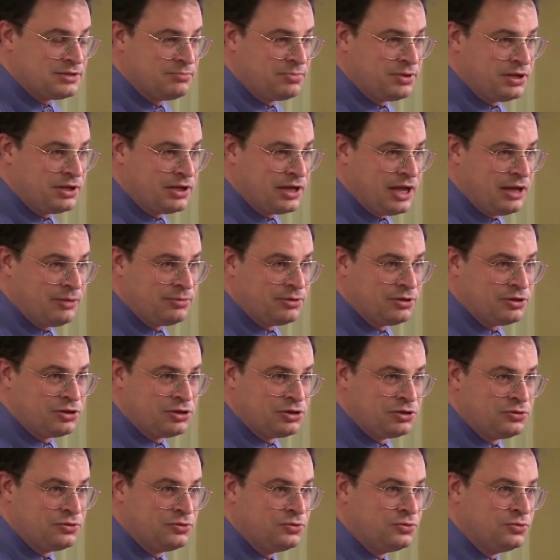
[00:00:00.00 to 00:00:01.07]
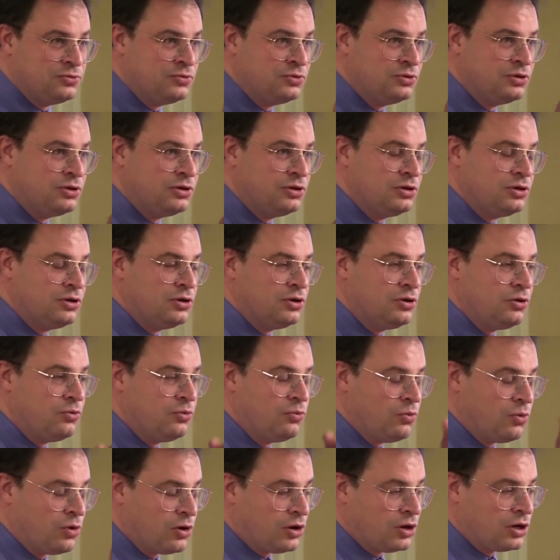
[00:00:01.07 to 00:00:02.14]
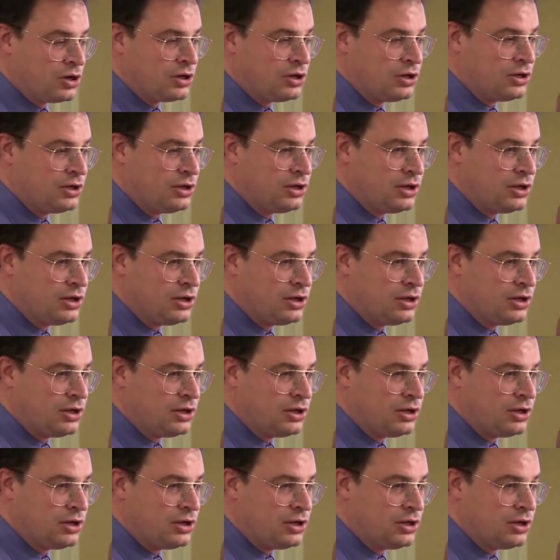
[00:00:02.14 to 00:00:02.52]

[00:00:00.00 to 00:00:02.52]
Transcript: to being able to do work